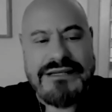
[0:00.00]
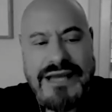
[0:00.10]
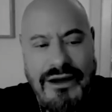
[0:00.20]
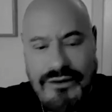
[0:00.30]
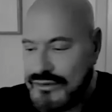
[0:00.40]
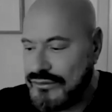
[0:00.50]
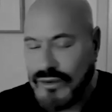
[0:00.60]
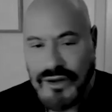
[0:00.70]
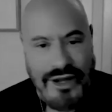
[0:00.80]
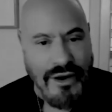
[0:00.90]
down and
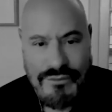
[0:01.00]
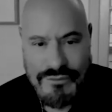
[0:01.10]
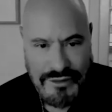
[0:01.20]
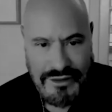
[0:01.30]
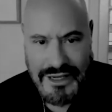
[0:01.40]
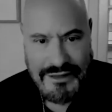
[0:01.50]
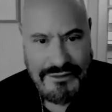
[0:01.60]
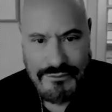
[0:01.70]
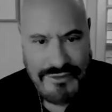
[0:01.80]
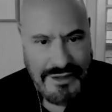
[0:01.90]
rolling over like
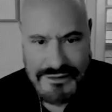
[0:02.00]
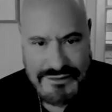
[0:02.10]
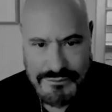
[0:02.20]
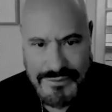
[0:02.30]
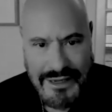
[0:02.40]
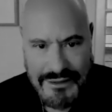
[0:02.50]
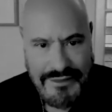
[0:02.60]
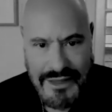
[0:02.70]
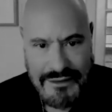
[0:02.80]
they did back then.